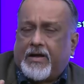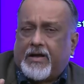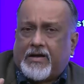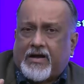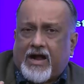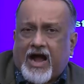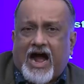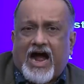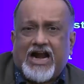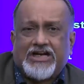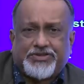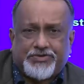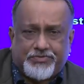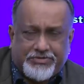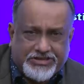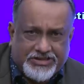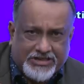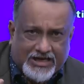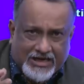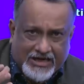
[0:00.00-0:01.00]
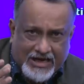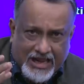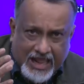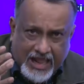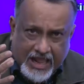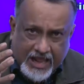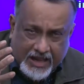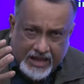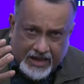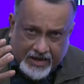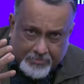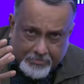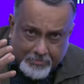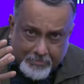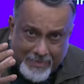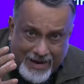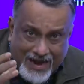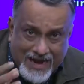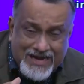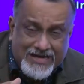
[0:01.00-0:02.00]
cars which are
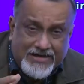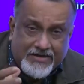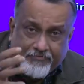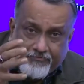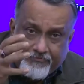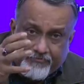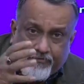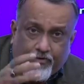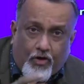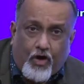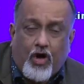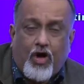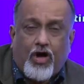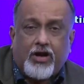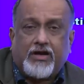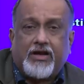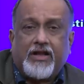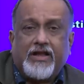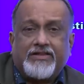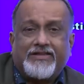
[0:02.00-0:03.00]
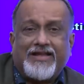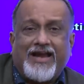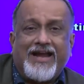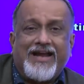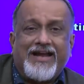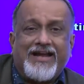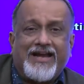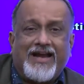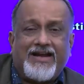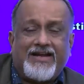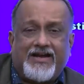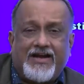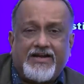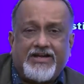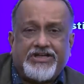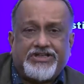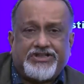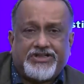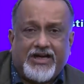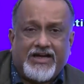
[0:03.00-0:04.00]
meant for the Indian
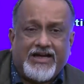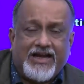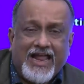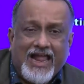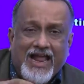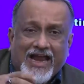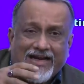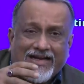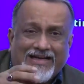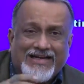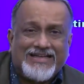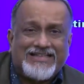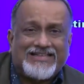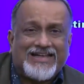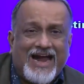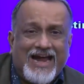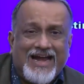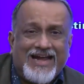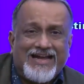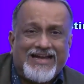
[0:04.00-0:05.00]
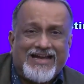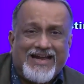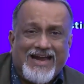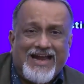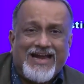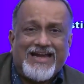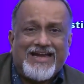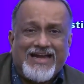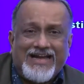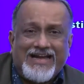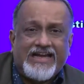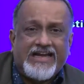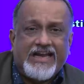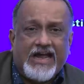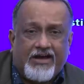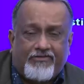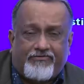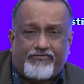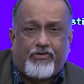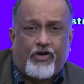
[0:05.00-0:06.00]
condition, designed in
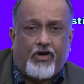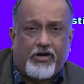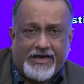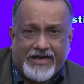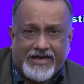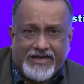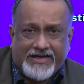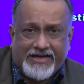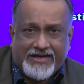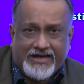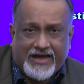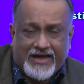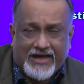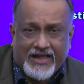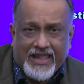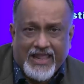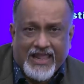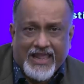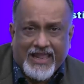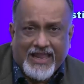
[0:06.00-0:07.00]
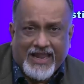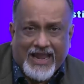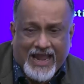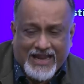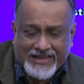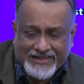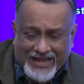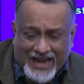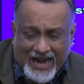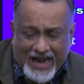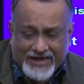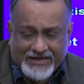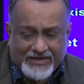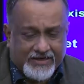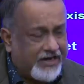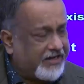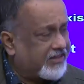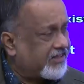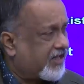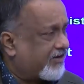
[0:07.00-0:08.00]
India for India, and that
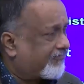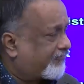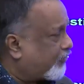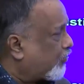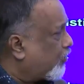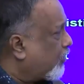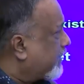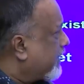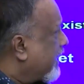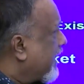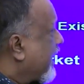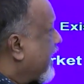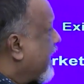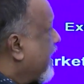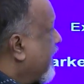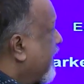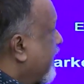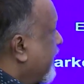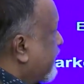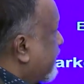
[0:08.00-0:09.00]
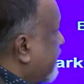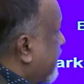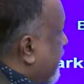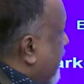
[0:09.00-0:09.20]
therefore the